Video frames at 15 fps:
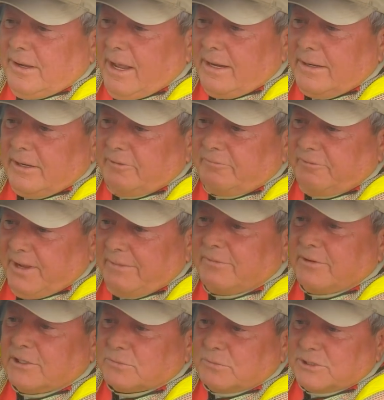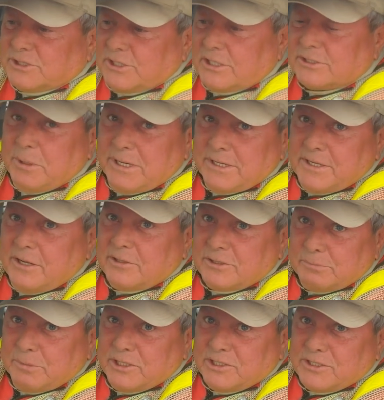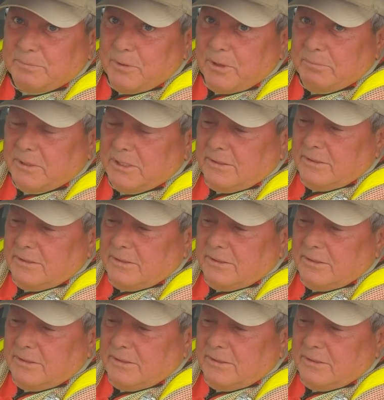I did it 5 years with Susquehanna Township Police Department.